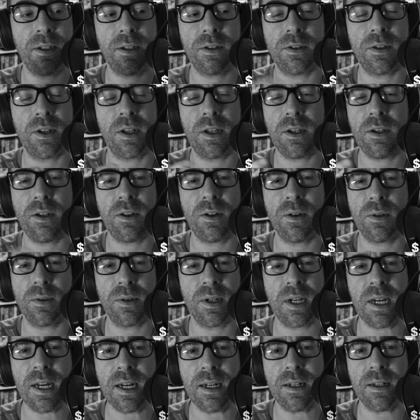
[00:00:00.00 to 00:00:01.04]
You don't
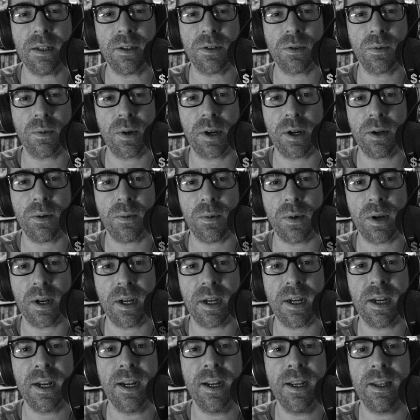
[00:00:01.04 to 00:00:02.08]
need this right
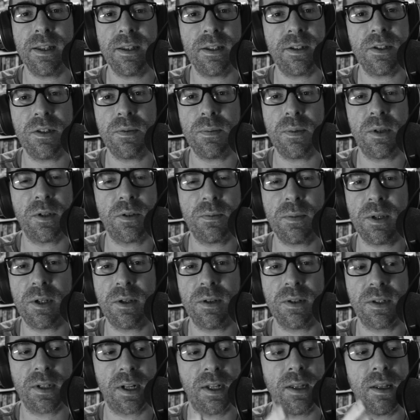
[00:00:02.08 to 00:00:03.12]
away. This is just
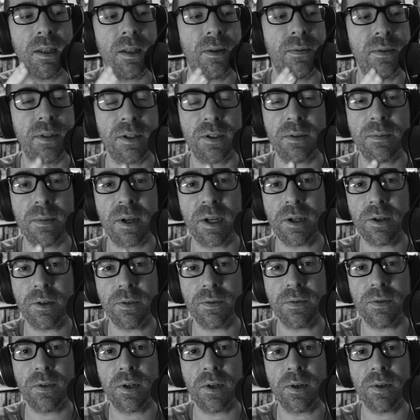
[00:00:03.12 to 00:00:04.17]
because I love this
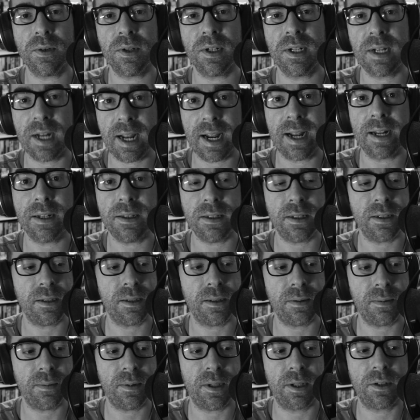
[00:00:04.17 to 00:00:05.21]
microphone and had
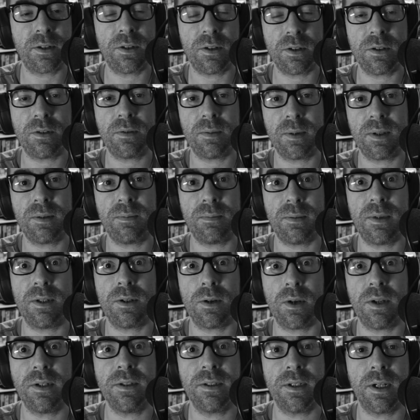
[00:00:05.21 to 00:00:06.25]
the
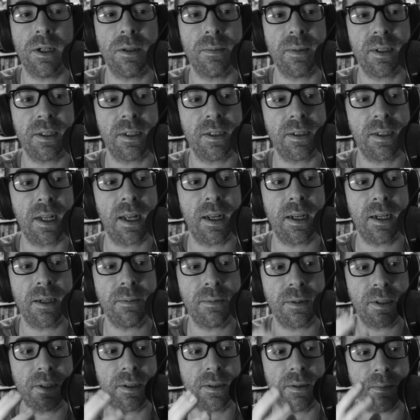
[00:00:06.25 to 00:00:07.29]
income at the time
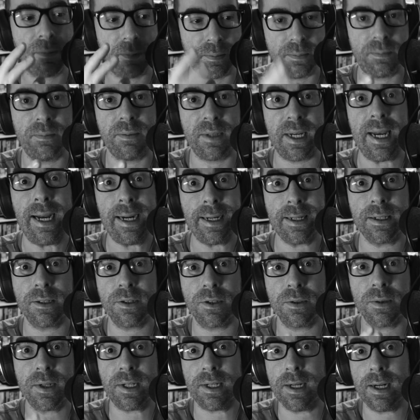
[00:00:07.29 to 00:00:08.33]
to get it,
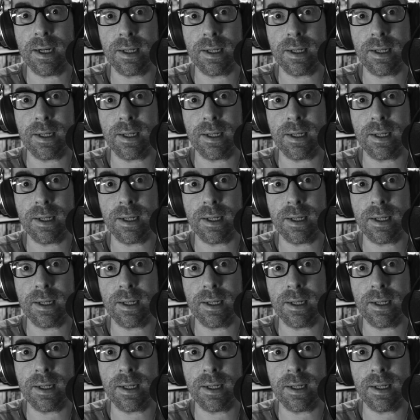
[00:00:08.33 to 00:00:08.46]
so I got